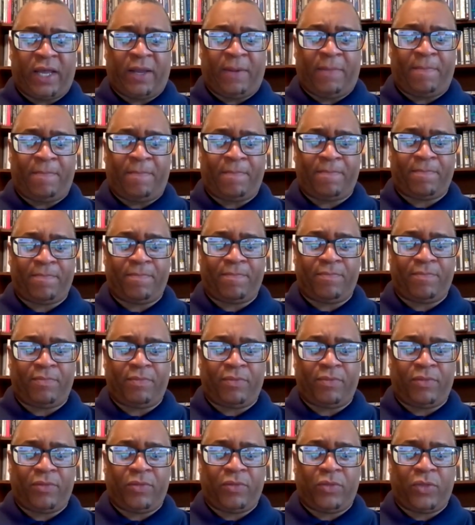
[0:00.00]
um,
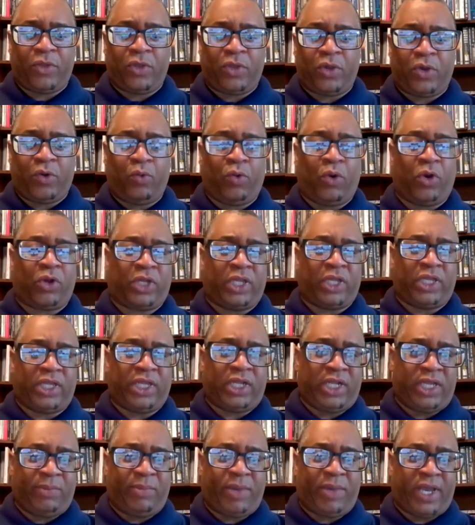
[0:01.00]
worked
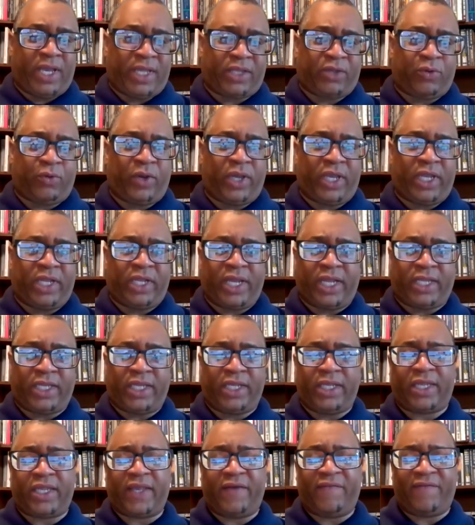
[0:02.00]
until he passed away in
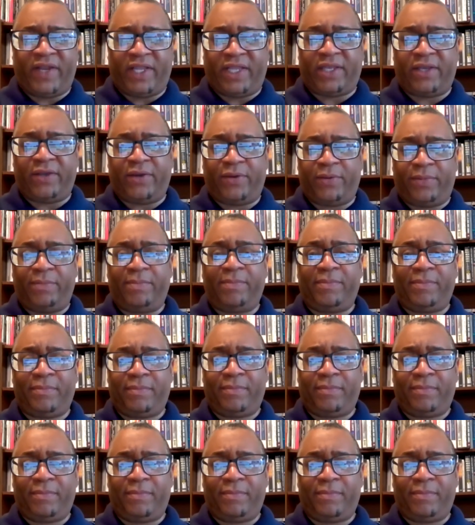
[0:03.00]
1972.